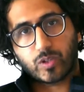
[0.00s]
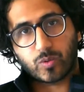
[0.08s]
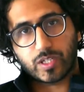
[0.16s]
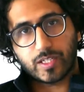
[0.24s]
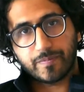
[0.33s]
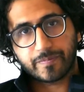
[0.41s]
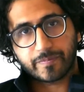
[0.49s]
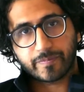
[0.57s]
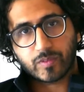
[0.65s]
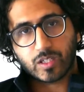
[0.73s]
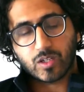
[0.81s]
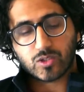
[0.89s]
Okay?
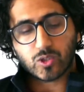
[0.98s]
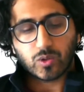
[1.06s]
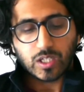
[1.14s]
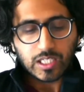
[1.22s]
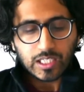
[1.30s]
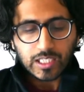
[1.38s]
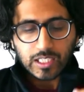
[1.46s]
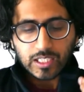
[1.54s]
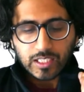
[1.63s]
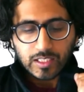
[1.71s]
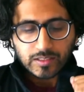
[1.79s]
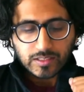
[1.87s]
So,
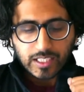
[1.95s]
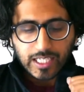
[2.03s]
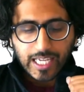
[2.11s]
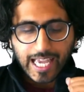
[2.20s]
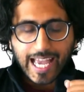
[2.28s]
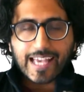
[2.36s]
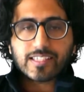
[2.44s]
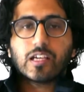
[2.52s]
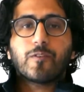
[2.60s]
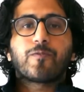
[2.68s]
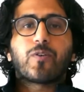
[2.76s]
as I